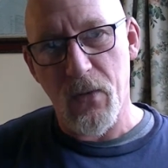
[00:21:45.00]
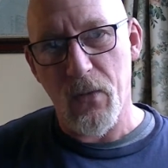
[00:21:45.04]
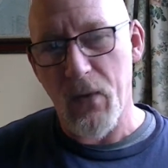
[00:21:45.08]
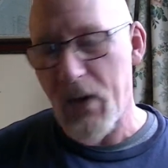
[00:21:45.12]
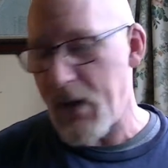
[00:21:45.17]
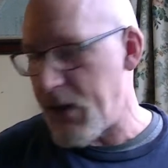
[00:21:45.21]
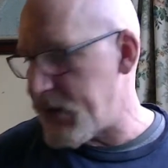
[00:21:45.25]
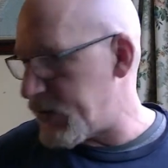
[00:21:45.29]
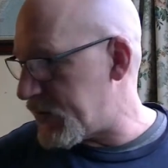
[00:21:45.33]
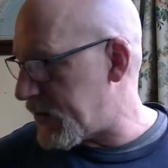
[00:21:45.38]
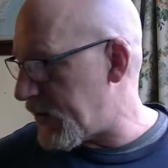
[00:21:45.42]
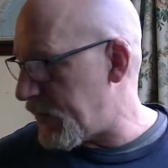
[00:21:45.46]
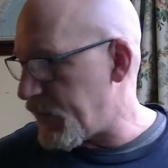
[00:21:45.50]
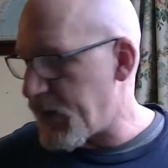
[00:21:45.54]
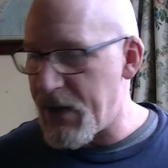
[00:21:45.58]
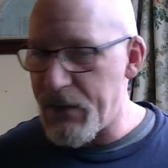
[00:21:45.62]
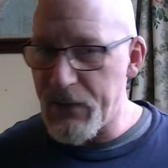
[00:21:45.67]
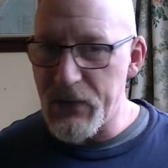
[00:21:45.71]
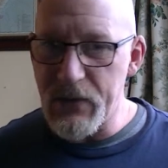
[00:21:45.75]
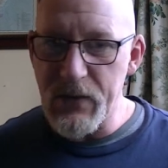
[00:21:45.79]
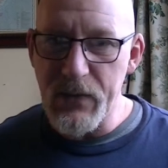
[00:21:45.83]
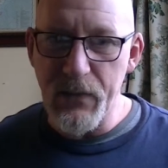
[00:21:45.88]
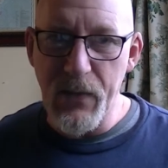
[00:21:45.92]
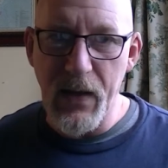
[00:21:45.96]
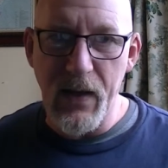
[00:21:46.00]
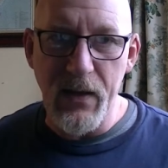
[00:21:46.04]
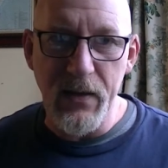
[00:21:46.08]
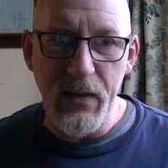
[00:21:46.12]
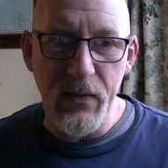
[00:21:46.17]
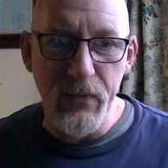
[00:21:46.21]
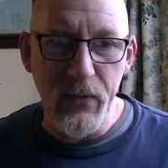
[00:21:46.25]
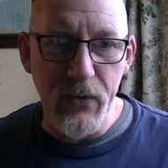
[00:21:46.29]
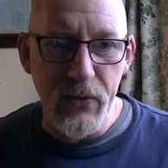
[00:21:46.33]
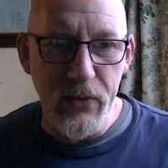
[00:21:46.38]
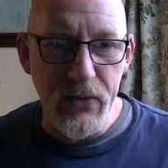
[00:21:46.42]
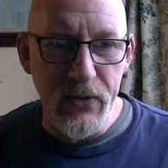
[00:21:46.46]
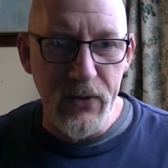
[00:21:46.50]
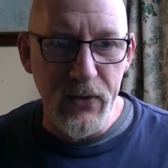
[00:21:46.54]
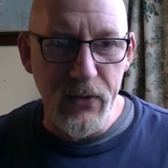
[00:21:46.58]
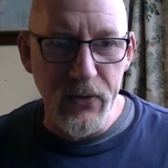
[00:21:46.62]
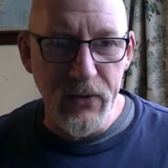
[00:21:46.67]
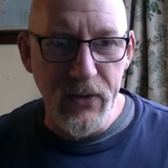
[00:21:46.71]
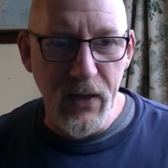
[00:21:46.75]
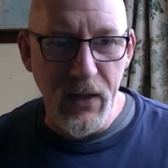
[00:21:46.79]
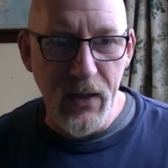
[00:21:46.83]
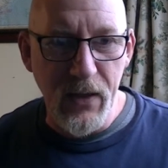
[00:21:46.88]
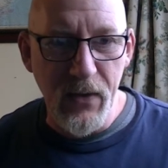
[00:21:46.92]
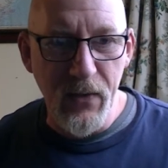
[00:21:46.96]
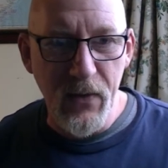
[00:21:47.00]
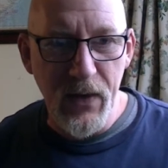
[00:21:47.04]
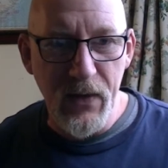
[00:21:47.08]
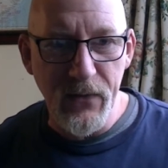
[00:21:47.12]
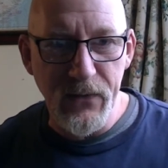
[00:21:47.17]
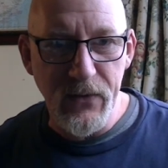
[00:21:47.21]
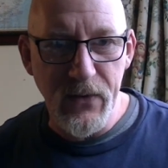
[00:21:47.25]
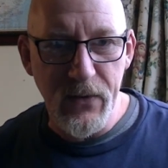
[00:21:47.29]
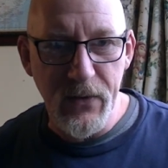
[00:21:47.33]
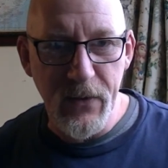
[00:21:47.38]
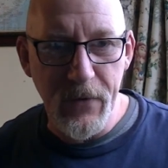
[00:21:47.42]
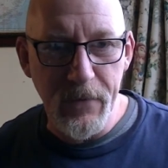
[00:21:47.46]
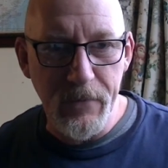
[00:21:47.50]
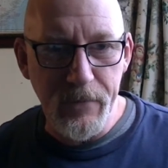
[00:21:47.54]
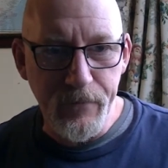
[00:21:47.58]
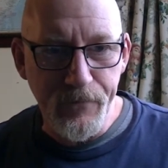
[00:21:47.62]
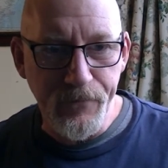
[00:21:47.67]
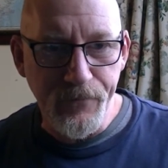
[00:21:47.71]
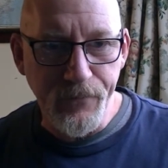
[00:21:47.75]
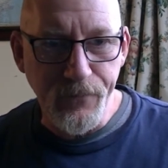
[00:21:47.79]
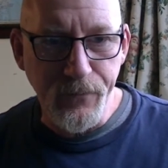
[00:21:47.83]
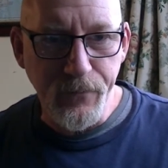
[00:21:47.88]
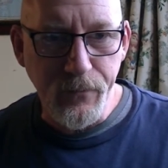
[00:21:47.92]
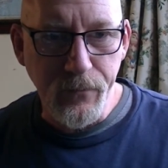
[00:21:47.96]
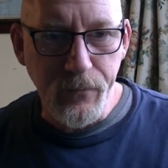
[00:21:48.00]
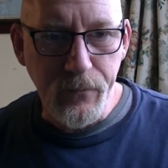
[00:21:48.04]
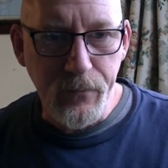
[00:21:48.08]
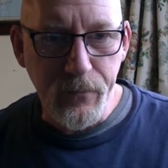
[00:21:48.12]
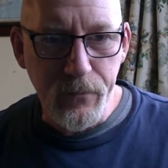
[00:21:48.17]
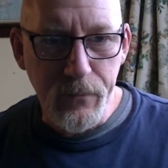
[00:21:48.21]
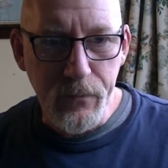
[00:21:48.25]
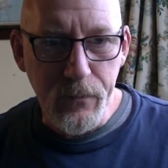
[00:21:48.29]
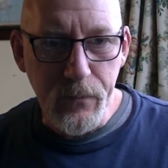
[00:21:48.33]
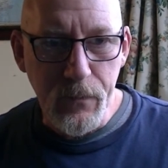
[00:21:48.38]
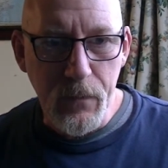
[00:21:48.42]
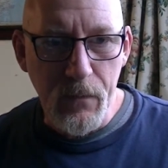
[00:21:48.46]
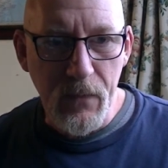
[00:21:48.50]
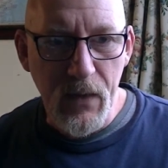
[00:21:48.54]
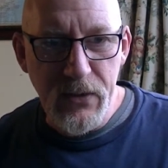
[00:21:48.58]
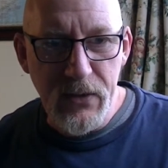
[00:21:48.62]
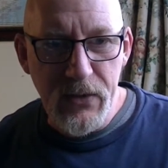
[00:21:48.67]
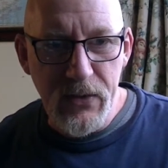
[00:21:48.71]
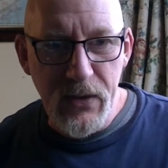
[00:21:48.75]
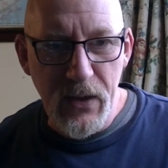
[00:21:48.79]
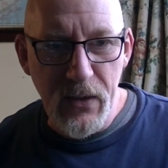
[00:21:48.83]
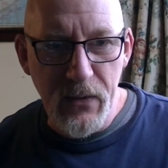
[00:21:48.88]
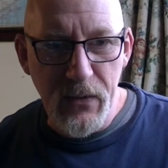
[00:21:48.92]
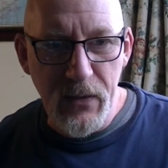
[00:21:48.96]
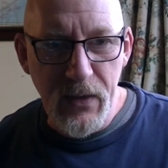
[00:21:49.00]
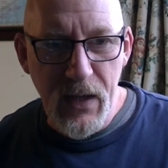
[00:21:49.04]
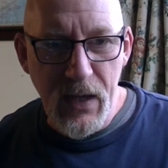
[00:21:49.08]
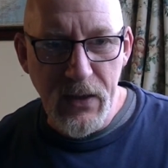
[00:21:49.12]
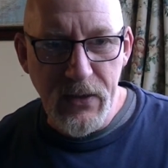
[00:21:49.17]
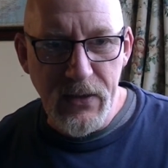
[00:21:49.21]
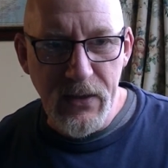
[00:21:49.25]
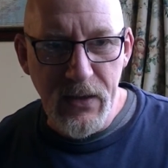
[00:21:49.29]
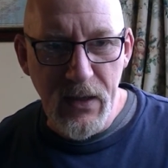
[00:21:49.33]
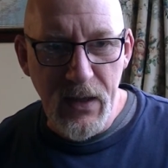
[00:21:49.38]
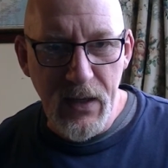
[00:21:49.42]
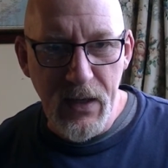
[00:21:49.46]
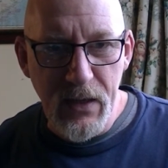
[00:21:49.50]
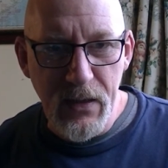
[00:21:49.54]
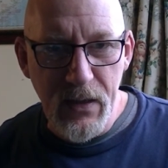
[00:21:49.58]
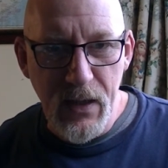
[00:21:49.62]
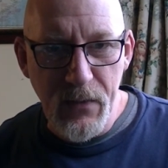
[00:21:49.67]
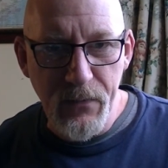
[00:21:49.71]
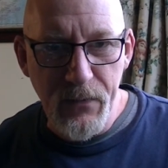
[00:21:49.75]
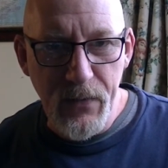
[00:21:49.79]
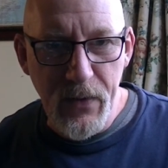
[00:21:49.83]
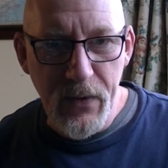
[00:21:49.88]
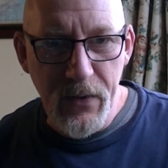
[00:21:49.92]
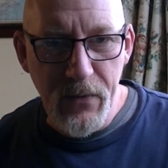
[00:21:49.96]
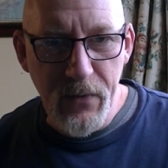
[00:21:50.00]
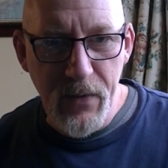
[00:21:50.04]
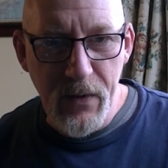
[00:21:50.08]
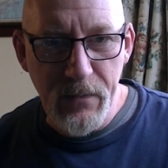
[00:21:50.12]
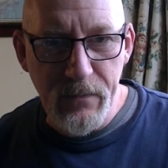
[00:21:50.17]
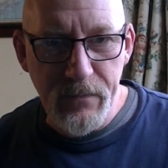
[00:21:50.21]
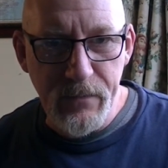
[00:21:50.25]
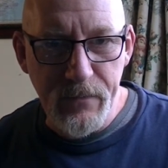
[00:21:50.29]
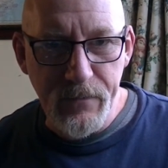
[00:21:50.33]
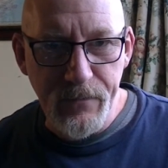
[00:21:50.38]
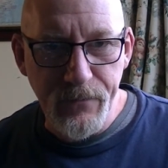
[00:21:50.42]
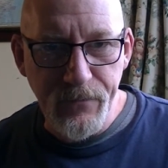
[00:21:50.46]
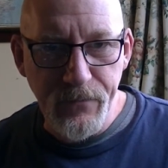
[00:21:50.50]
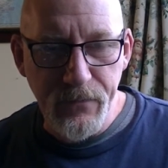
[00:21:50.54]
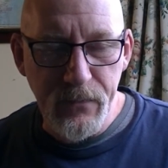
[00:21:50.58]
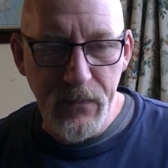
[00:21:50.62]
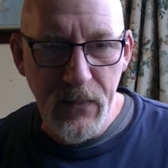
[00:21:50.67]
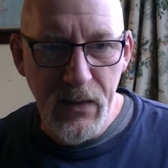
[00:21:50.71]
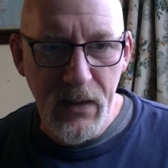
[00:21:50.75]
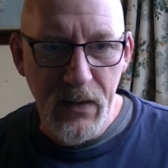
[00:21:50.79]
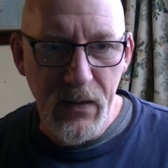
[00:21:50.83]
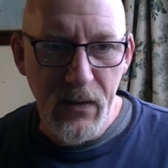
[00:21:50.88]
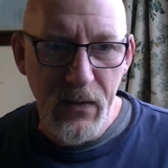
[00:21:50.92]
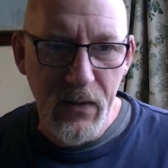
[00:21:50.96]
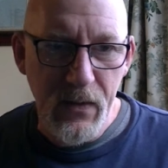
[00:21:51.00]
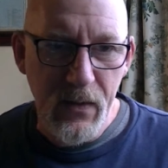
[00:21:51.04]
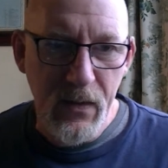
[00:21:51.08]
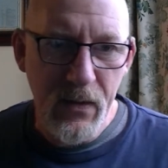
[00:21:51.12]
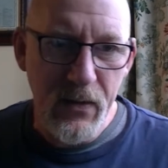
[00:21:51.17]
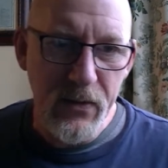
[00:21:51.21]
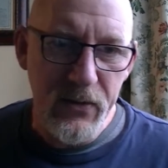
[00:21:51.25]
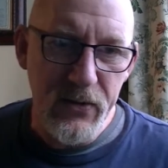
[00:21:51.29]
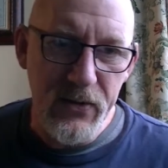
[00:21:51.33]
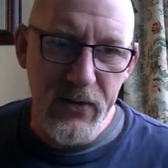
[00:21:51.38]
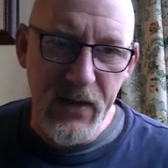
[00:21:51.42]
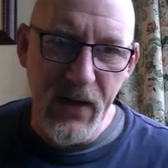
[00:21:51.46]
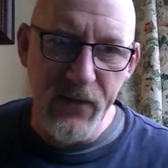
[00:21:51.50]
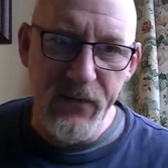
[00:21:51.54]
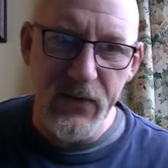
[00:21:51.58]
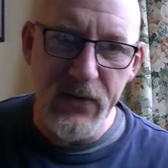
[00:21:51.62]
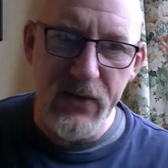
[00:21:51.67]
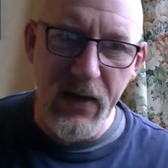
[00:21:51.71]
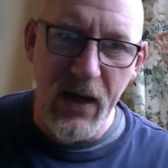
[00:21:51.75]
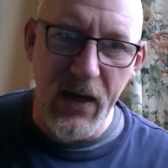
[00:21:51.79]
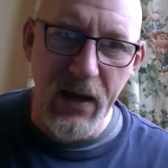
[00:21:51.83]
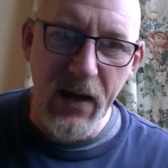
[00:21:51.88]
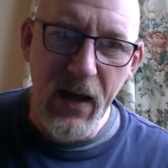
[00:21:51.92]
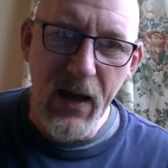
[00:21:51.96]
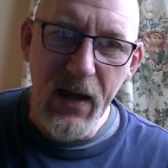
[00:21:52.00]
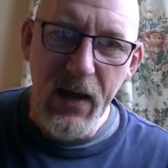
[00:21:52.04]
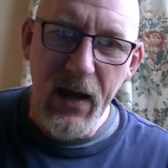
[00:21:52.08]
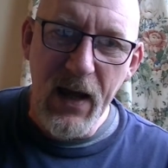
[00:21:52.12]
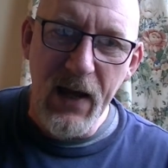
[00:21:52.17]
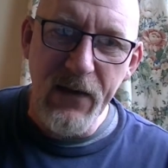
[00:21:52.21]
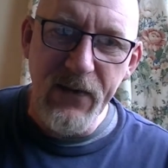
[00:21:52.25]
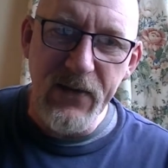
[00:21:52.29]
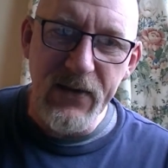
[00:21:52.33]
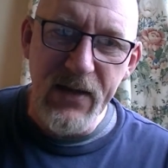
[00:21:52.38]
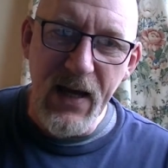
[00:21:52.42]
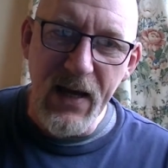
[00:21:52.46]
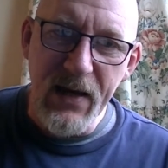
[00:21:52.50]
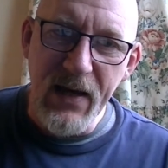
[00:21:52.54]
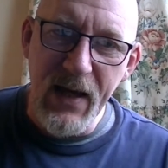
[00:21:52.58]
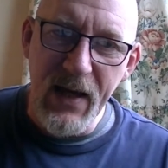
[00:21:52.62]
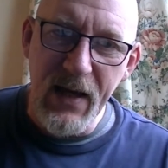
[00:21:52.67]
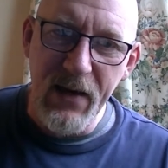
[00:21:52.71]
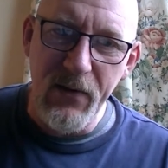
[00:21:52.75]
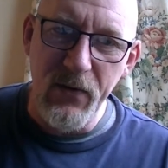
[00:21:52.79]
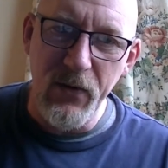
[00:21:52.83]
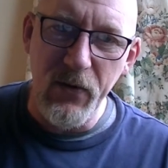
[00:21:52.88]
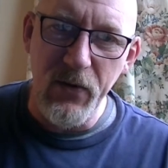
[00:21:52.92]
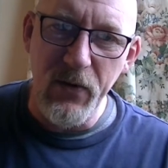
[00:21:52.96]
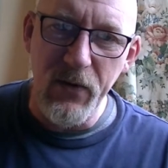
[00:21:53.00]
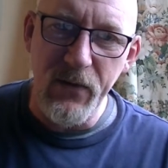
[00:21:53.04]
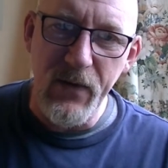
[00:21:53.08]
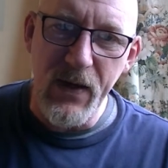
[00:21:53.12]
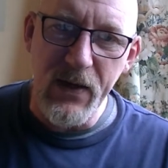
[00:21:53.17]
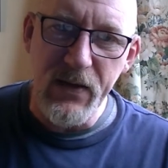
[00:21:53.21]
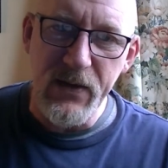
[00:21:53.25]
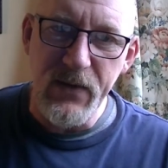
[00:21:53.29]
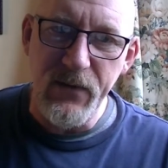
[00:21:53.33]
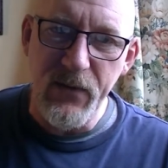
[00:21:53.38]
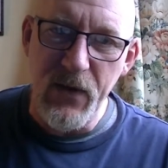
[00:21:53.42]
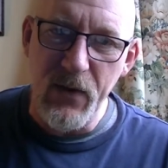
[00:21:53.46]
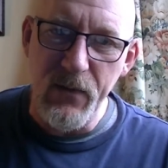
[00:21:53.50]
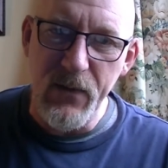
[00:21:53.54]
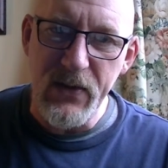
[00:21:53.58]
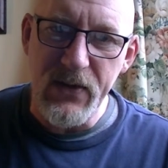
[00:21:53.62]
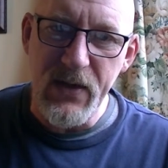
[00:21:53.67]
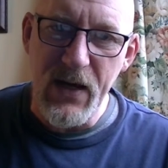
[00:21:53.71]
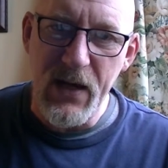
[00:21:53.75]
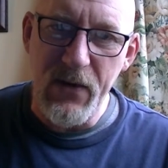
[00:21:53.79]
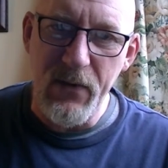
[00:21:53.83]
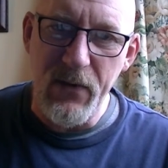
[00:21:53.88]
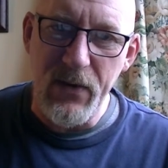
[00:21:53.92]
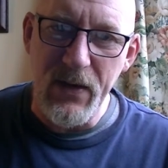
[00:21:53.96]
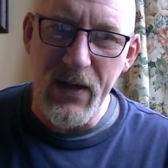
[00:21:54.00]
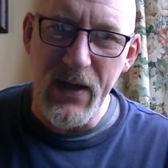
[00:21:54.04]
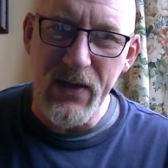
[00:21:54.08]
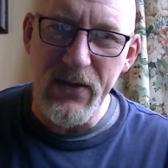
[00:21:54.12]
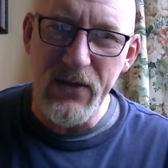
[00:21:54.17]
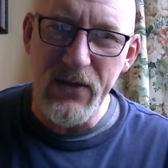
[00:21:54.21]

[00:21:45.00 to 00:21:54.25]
words that people speak, the more sorting you have to do. So next slide, number 17. I've said here all interview material is